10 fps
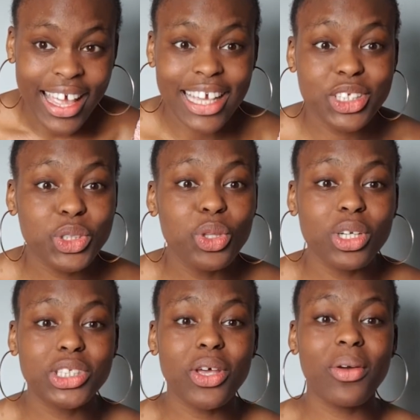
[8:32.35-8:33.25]
it just
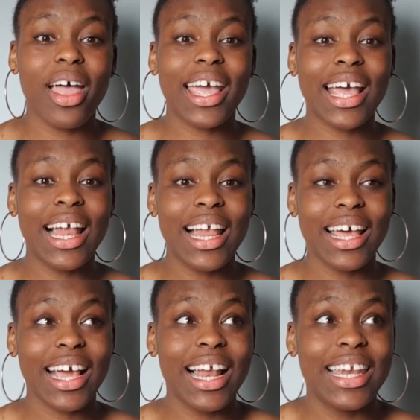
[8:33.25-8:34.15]
looked so like
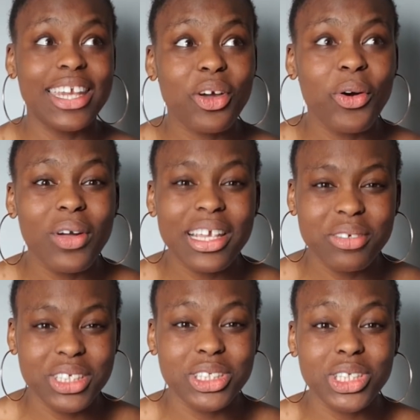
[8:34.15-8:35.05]
clinical. It
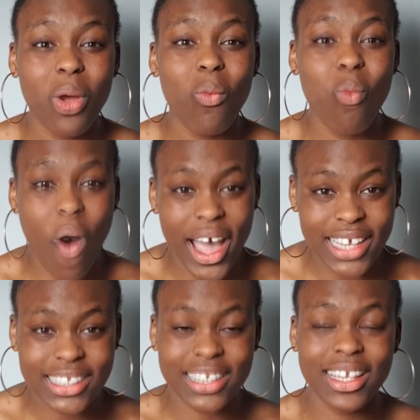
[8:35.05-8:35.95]
was just so
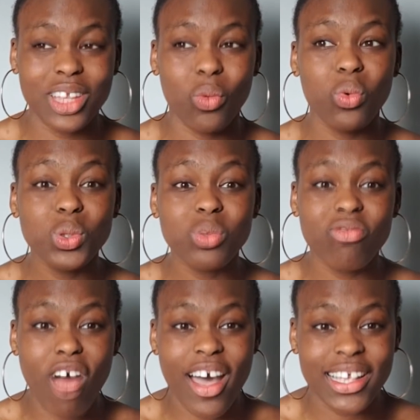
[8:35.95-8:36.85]
white, and like the walls were
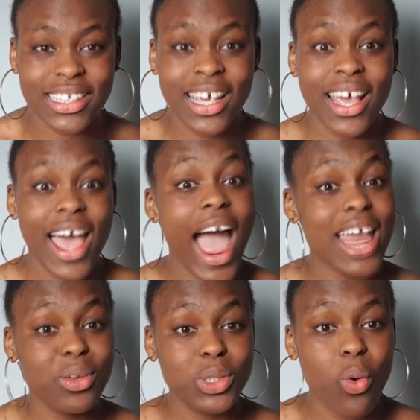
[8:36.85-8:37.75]
white,
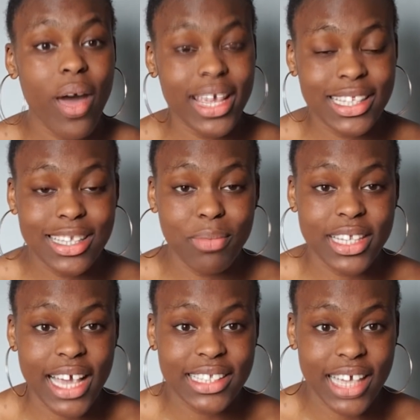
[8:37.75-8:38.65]
and it was quite
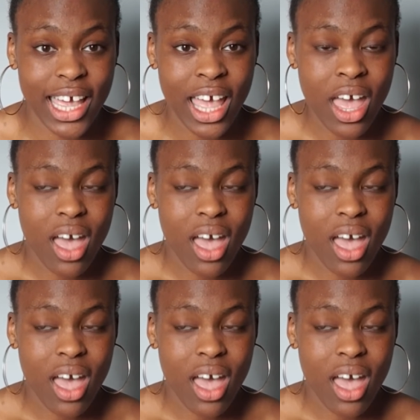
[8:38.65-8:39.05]
intimidating.